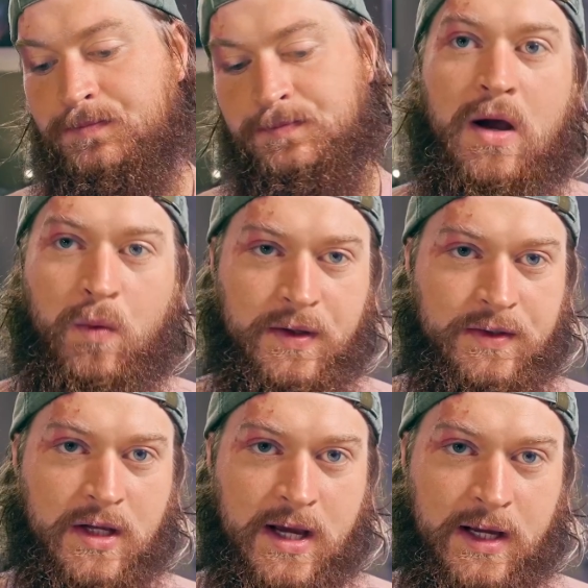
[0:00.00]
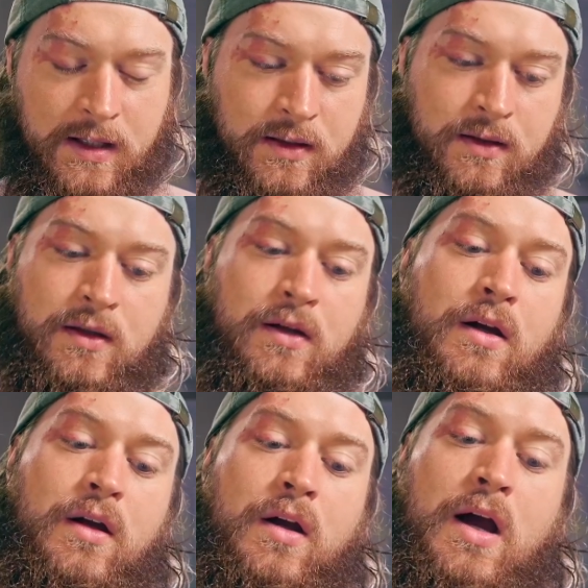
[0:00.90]
Now I will say,
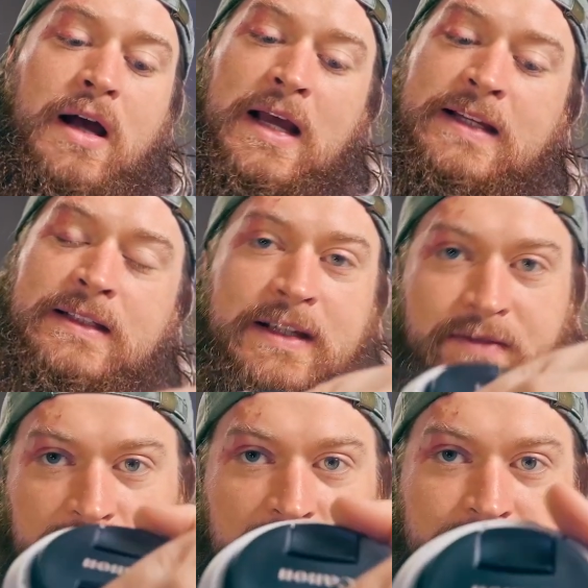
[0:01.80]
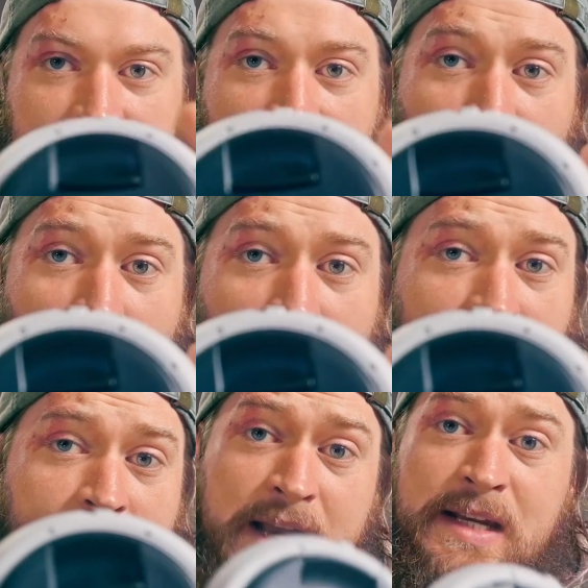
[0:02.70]
I like to leave the lens cap
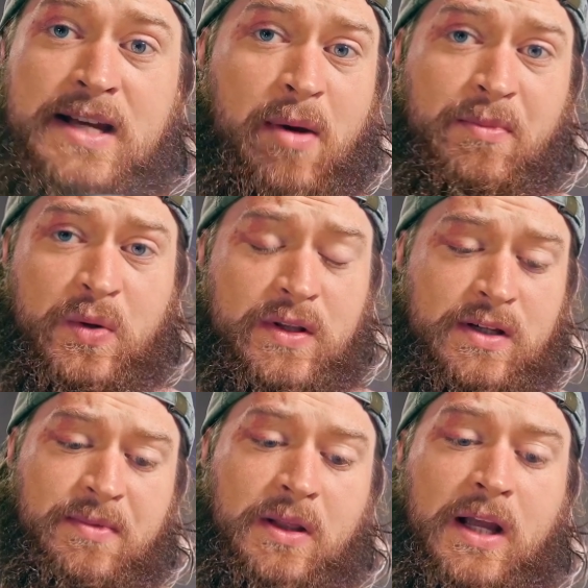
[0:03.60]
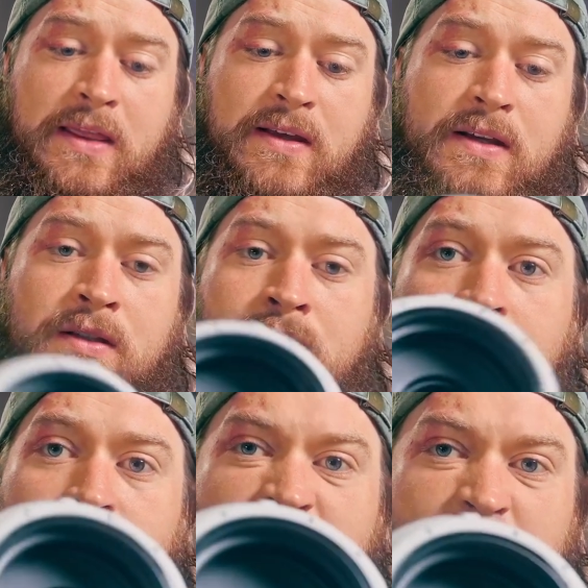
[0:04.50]
on anytime I'm doing something like this,
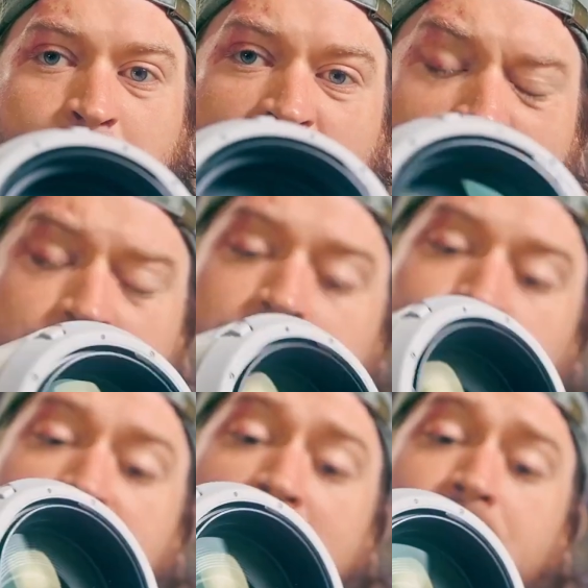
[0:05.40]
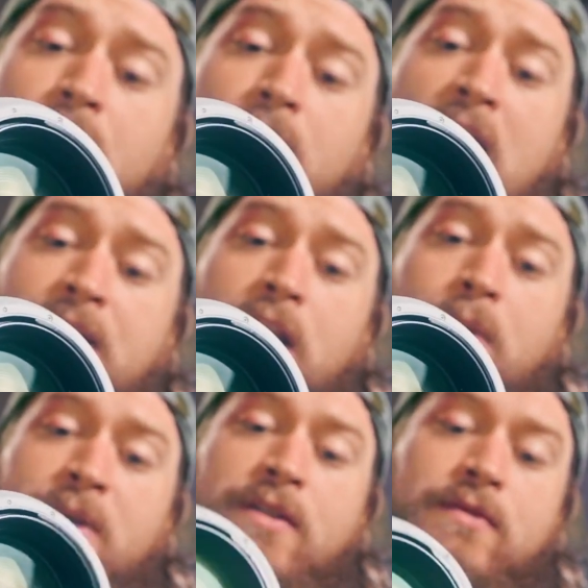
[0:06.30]
just to protect your glass
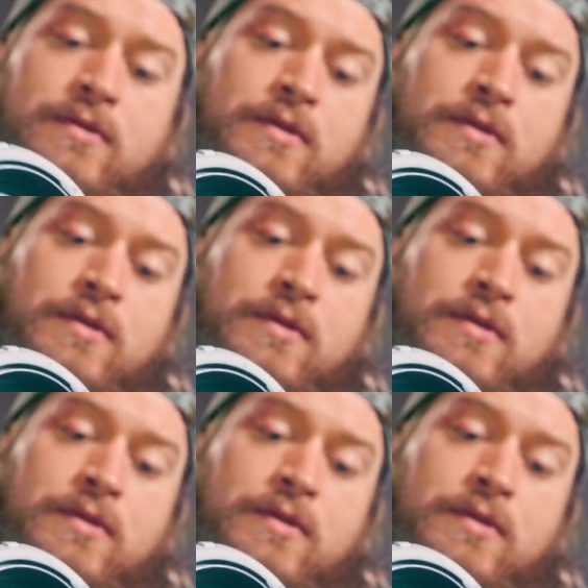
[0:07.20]
element.